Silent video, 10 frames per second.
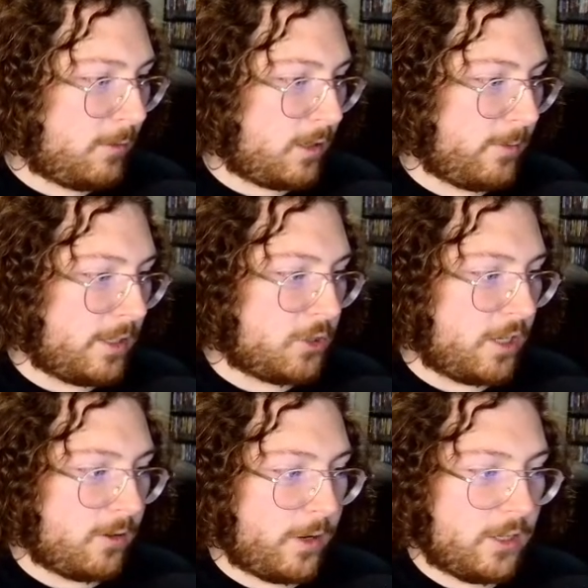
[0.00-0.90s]
Welcome in,
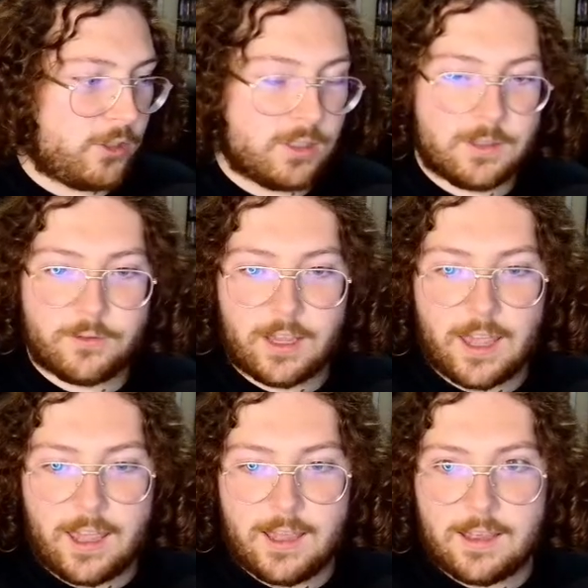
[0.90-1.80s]
Generations of
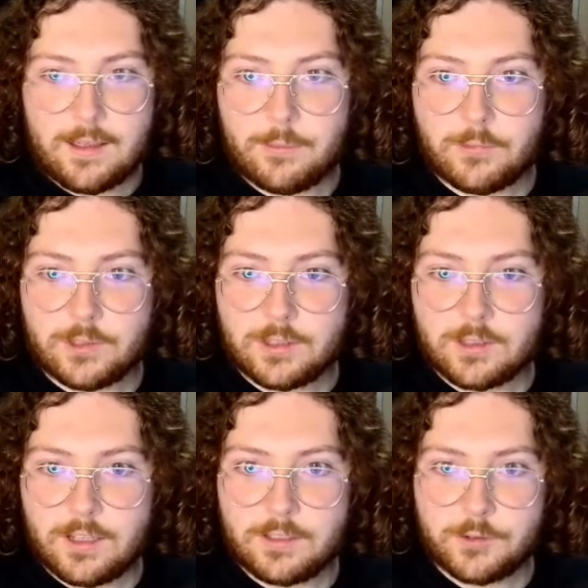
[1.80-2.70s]
Games.
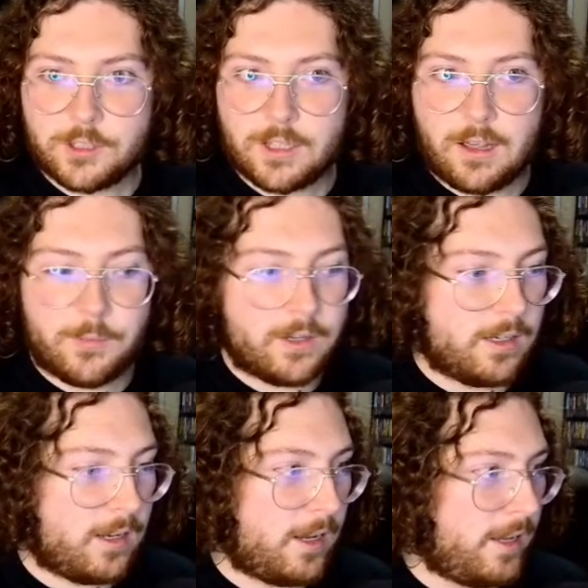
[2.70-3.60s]
Thanks for stopping
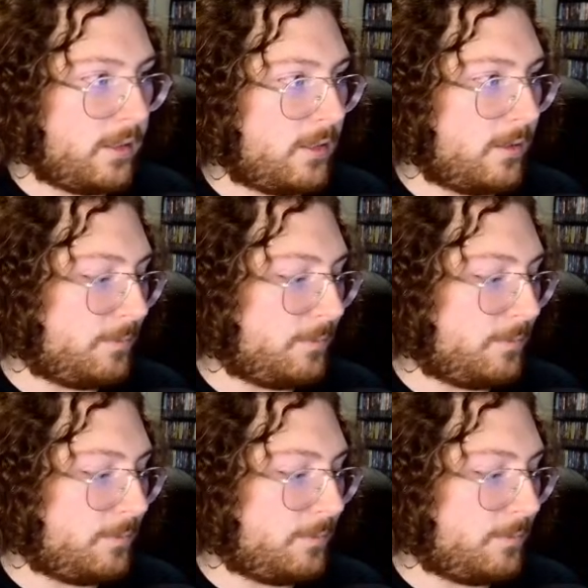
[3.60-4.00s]
in, guys.